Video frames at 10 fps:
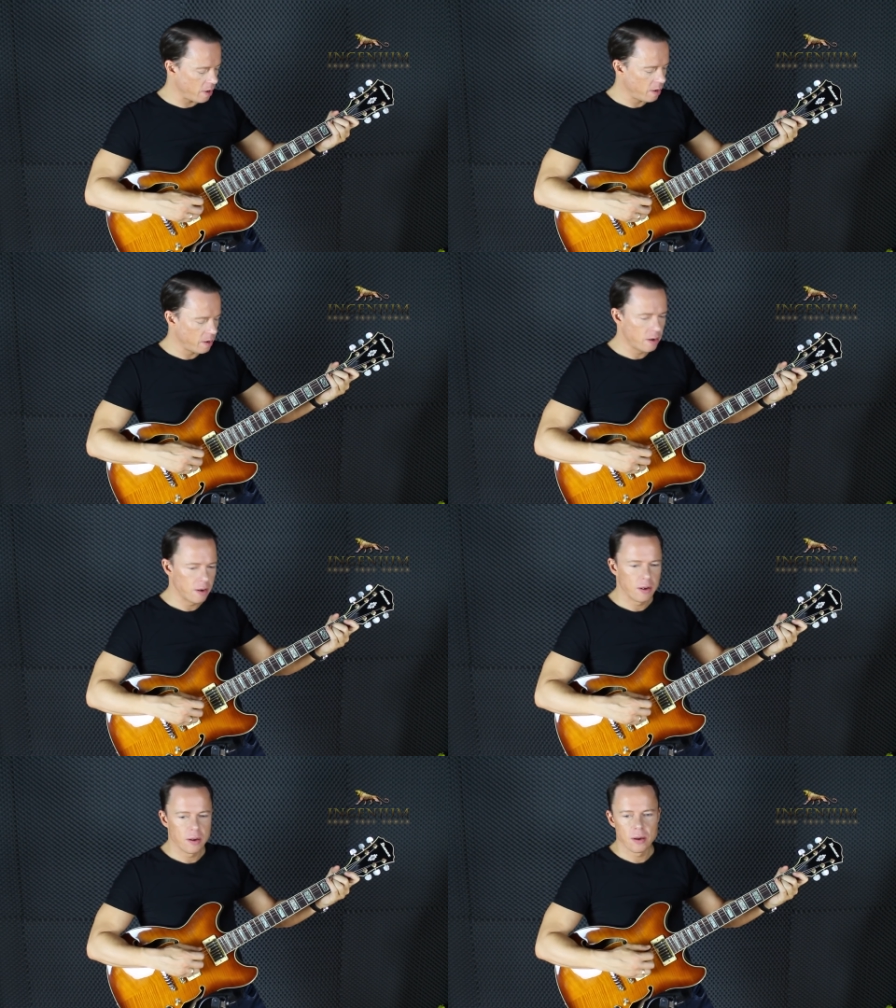
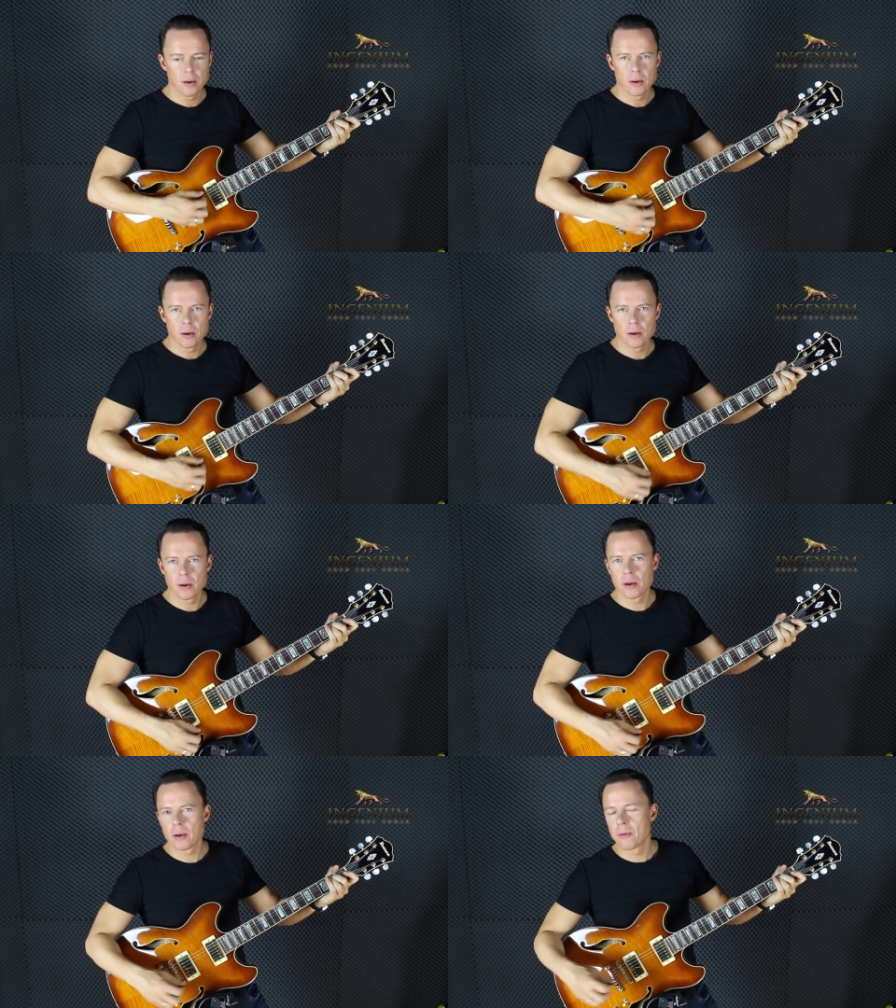
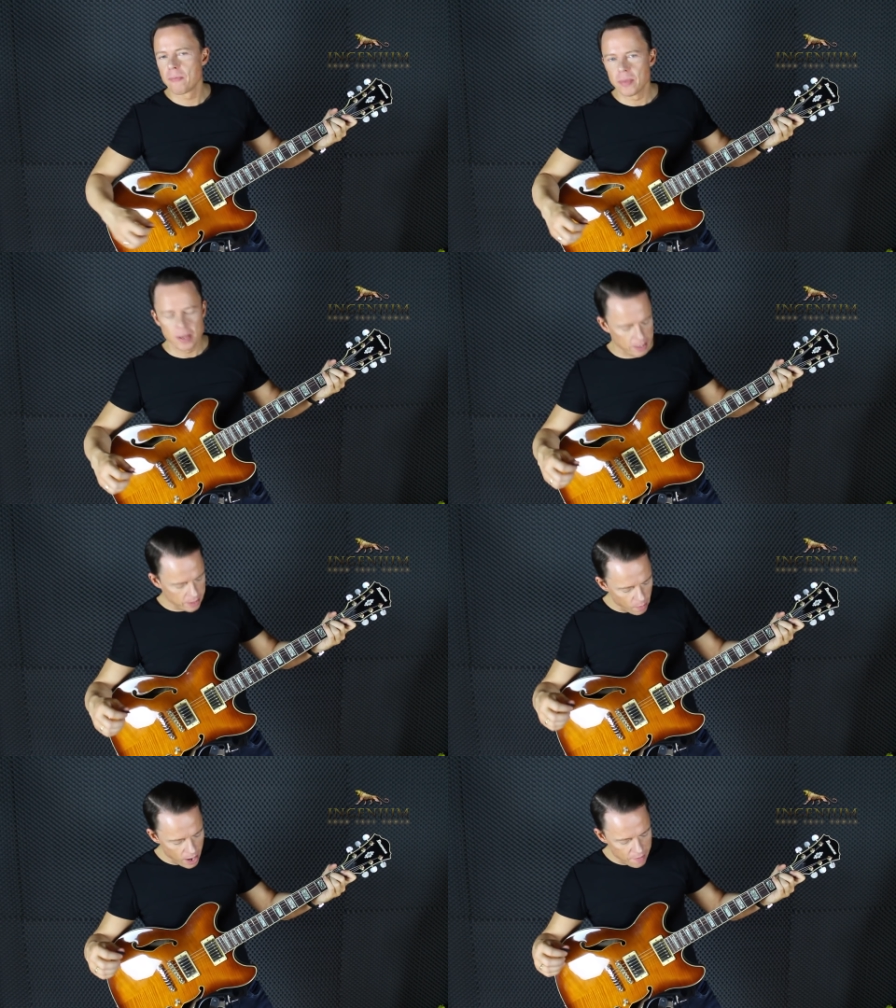
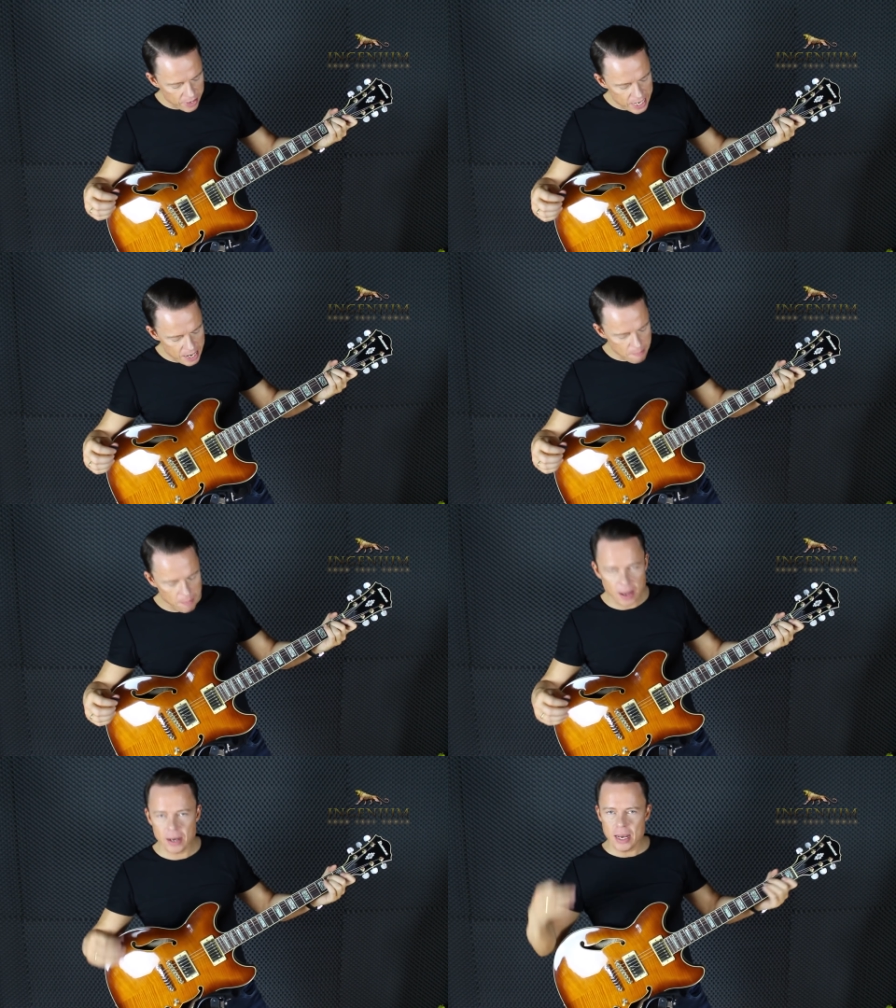Now I have
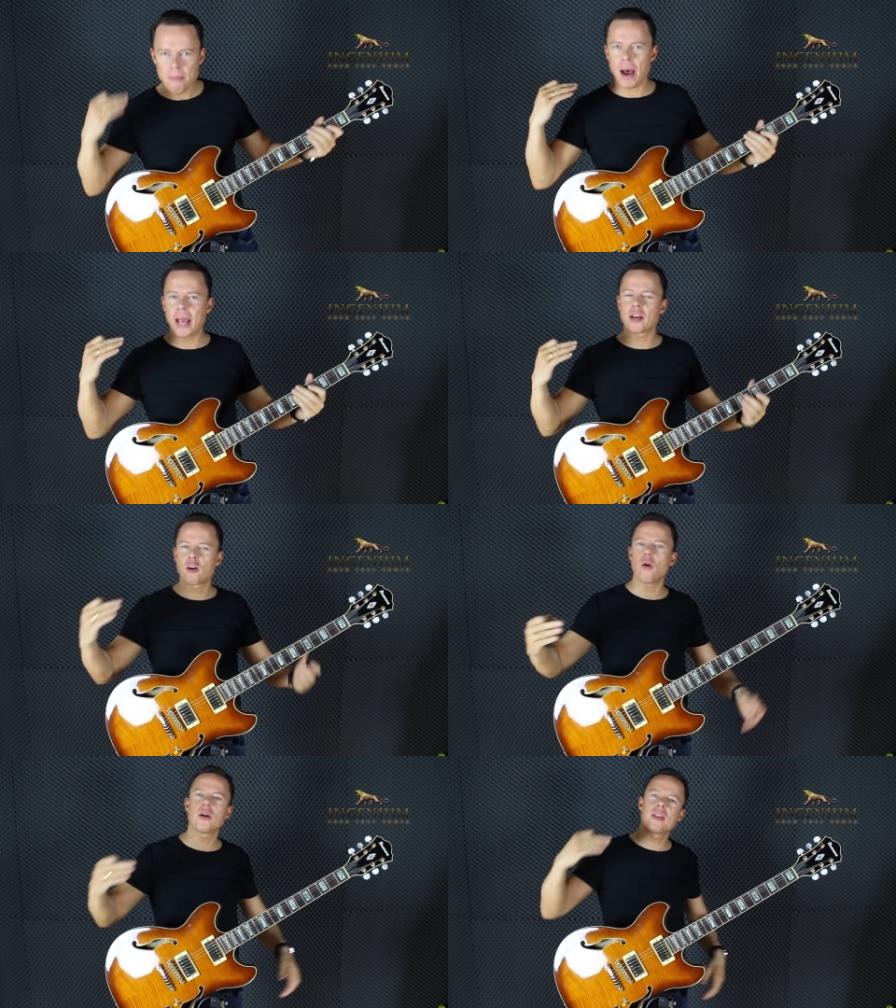an E minor
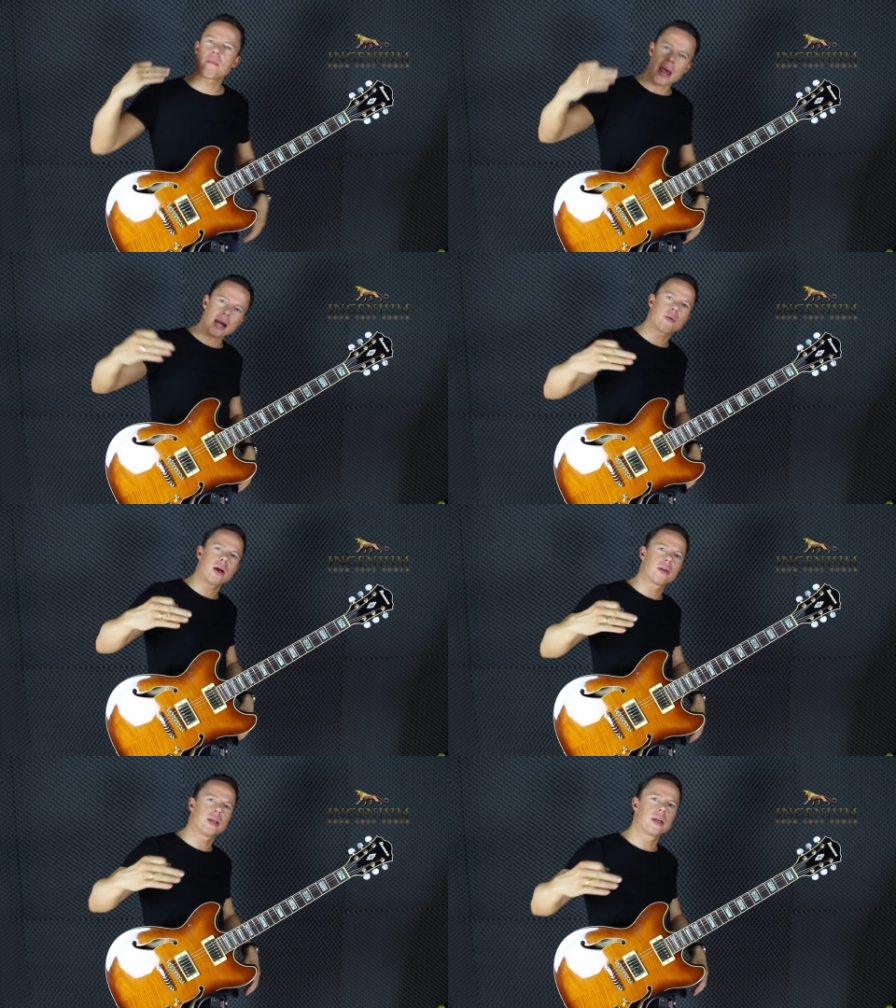chord in the
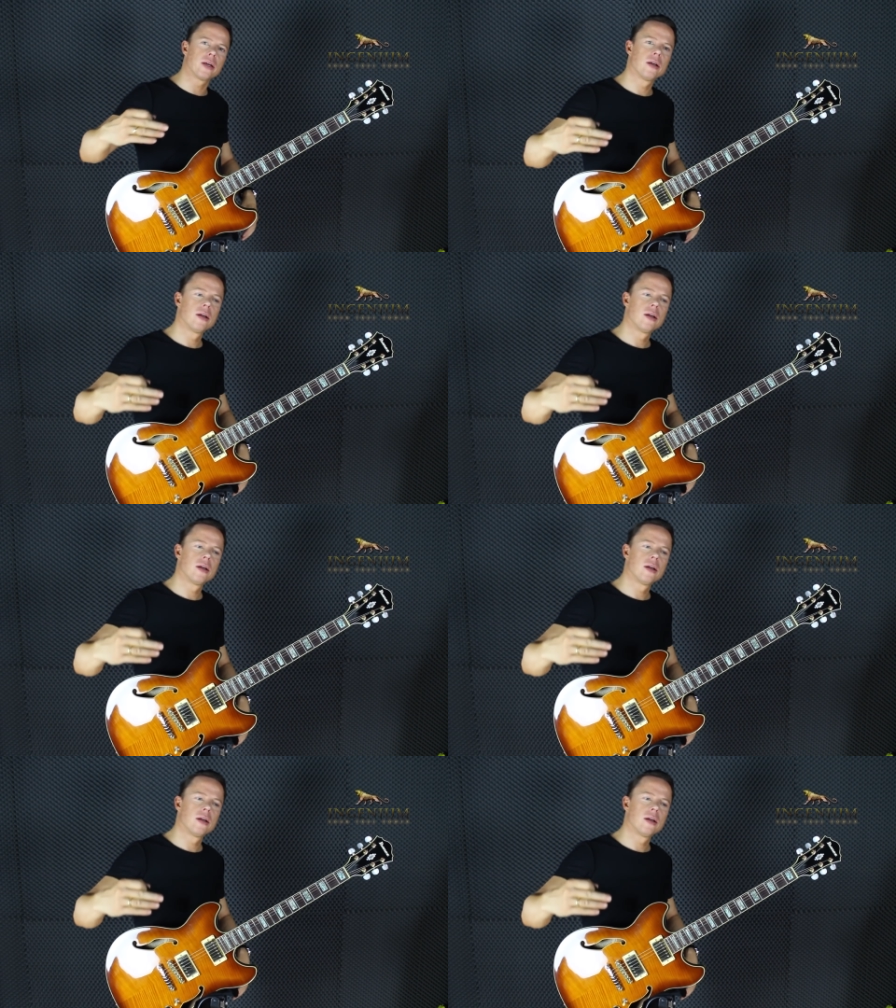background here.